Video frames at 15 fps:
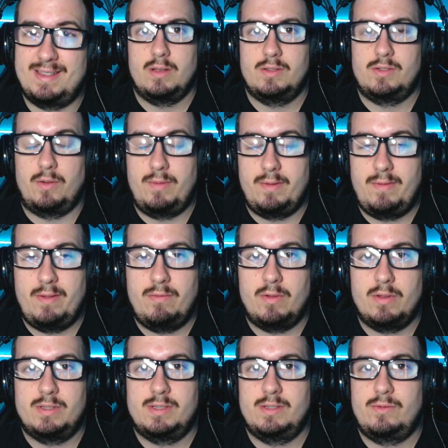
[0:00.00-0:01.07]
So Vivi
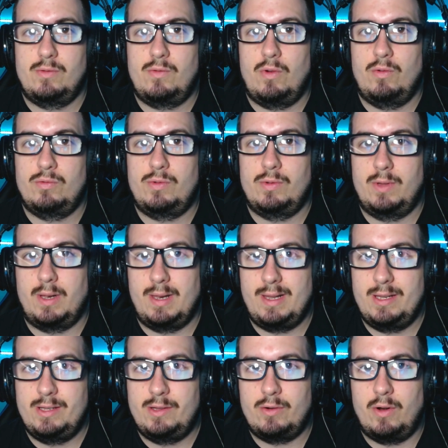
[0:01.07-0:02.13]
wants to go to the
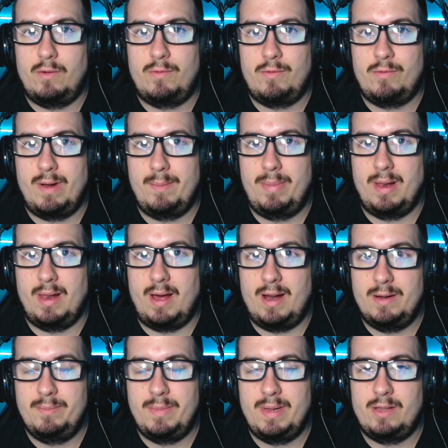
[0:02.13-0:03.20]
leader of rebel
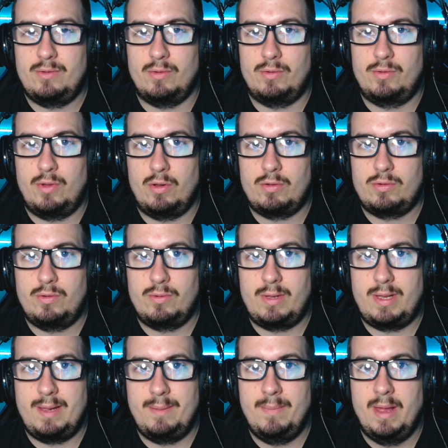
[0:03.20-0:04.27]
army to talk to
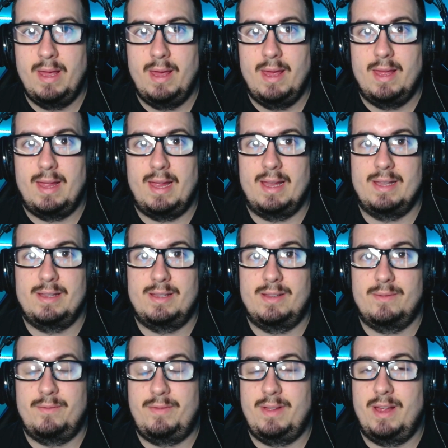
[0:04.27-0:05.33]
him, and
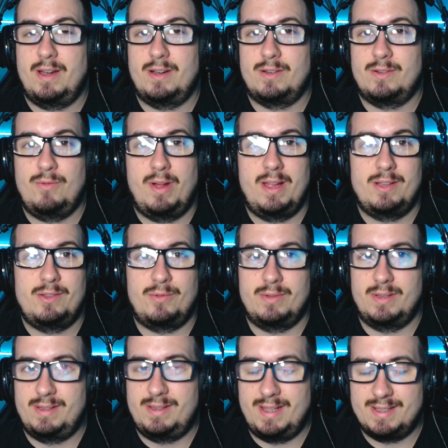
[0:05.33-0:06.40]
we are going through
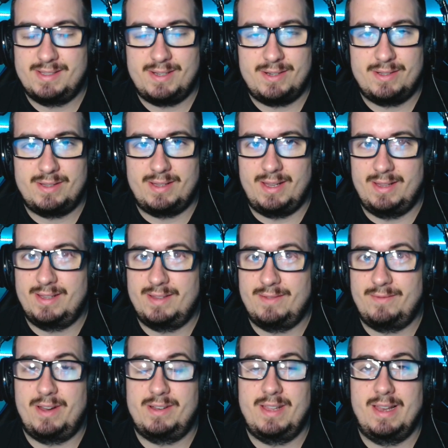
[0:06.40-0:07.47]
the desert and
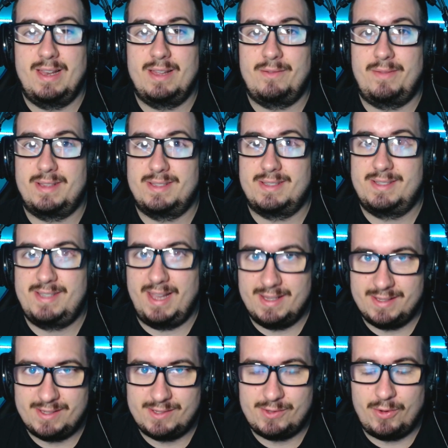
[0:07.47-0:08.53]
we are dealing with
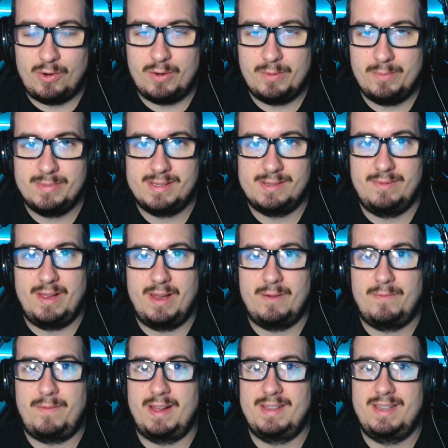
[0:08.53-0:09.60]
sandstorms, we are
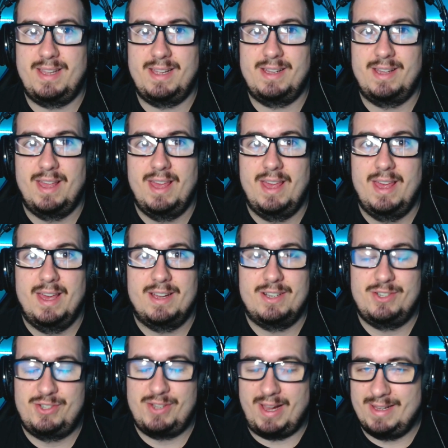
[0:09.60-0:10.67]
fighting
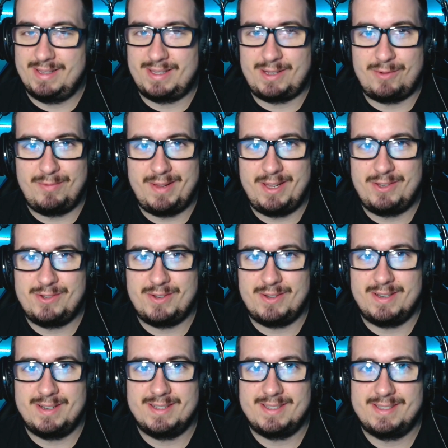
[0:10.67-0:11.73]
giant
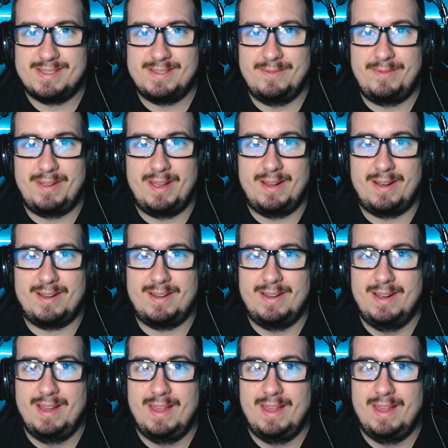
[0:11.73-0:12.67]
creatures, we are